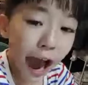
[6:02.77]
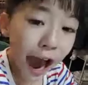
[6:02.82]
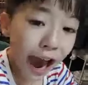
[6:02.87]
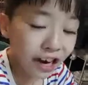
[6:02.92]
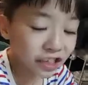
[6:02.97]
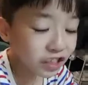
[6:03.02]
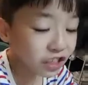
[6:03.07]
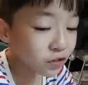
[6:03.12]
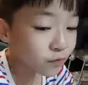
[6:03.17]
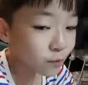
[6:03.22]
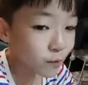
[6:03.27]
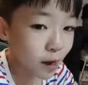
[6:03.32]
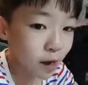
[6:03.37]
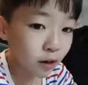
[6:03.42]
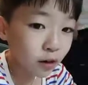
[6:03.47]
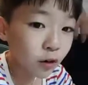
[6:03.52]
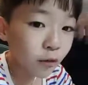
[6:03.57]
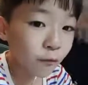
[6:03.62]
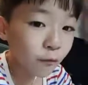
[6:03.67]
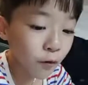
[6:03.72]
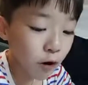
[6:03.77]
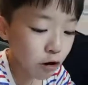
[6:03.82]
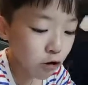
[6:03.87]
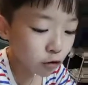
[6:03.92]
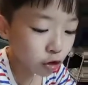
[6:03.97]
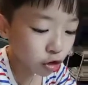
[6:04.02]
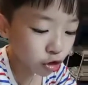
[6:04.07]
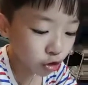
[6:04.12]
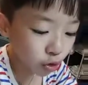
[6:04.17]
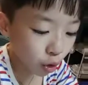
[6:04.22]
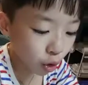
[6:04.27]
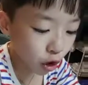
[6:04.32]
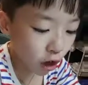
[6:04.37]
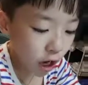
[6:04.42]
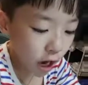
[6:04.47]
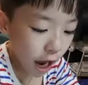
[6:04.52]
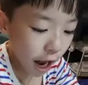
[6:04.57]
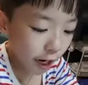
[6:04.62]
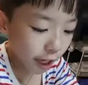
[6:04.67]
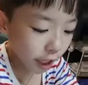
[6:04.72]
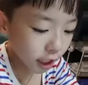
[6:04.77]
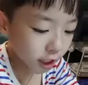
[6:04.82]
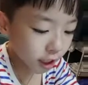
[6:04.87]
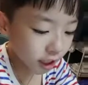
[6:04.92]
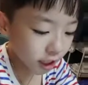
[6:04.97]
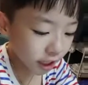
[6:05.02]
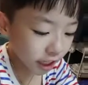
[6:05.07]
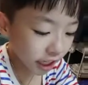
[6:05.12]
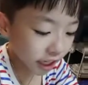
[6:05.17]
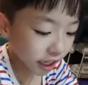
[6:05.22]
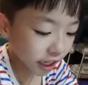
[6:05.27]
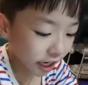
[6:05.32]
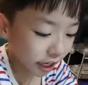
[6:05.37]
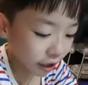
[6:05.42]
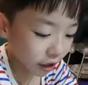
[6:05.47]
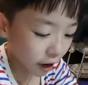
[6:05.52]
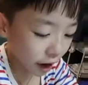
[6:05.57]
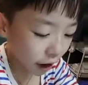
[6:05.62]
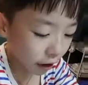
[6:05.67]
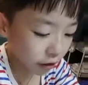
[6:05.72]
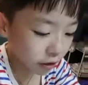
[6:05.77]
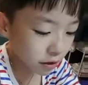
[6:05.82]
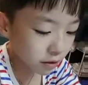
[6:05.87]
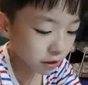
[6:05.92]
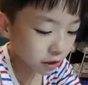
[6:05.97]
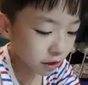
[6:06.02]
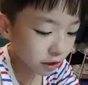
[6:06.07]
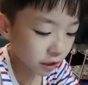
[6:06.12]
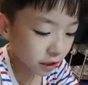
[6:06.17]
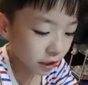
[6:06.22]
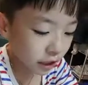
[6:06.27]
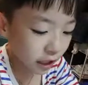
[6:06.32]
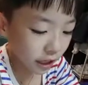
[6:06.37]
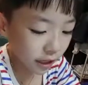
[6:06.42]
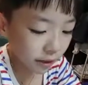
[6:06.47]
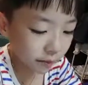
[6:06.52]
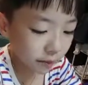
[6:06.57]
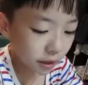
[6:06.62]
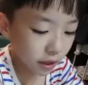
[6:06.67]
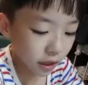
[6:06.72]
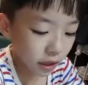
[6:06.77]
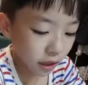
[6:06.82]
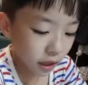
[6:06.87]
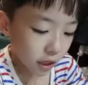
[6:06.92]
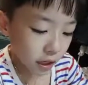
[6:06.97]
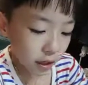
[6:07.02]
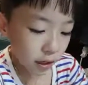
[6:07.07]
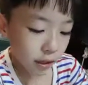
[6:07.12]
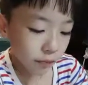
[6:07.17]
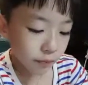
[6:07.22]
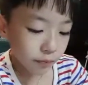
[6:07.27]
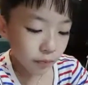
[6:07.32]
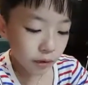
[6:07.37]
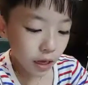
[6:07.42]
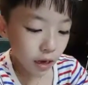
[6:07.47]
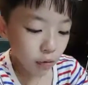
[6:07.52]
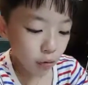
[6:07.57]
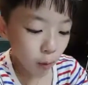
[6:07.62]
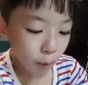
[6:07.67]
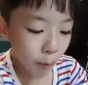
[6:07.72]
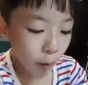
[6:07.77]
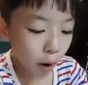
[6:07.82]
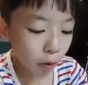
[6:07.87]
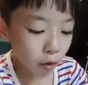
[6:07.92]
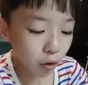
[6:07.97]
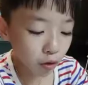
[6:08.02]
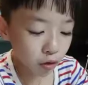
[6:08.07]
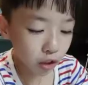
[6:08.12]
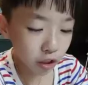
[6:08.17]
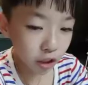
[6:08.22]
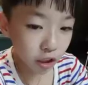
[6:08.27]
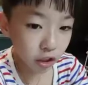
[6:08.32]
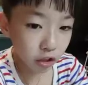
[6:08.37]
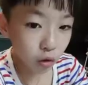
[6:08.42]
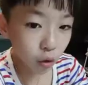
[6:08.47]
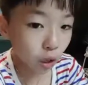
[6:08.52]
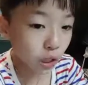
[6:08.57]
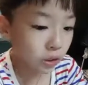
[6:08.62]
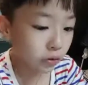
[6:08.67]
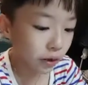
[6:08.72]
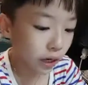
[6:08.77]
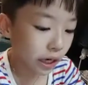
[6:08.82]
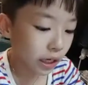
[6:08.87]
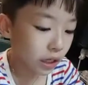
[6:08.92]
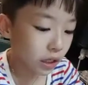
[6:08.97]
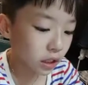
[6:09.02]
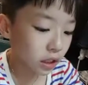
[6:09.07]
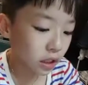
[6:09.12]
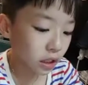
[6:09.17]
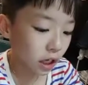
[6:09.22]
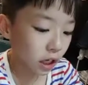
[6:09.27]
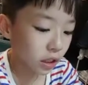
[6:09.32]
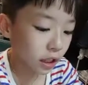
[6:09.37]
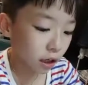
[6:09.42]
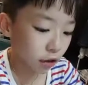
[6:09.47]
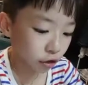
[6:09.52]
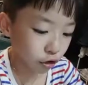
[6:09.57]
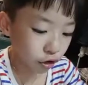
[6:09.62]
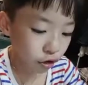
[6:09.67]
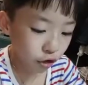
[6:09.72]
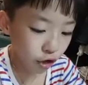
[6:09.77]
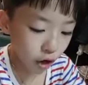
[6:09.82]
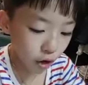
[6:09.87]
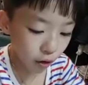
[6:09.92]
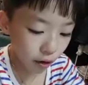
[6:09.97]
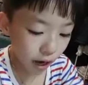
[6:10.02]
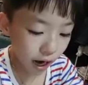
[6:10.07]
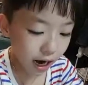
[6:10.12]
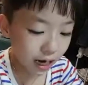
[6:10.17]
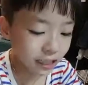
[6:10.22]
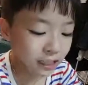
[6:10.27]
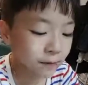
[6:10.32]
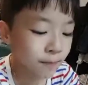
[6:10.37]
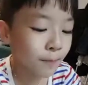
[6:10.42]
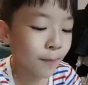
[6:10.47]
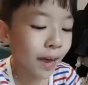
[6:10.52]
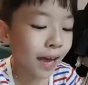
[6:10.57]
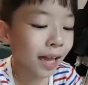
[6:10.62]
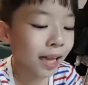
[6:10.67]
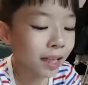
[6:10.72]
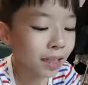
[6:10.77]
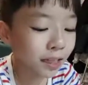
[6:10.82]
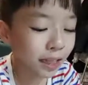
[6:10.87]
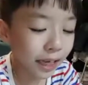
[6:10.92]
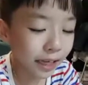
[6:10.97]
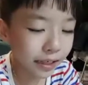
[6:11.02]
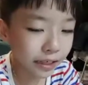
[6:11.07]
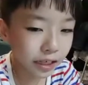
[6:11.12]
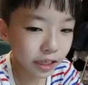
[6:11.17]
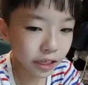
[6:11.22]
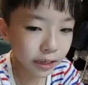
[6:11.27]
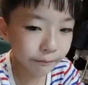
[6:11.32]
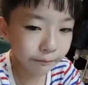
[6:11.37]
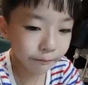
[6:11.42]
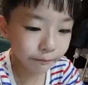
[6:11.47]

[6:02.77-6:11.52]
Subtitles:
I just found the food store, and I think I know how to see him. There were popcorns in his toys, right? Yes. How did you know? I smelled it.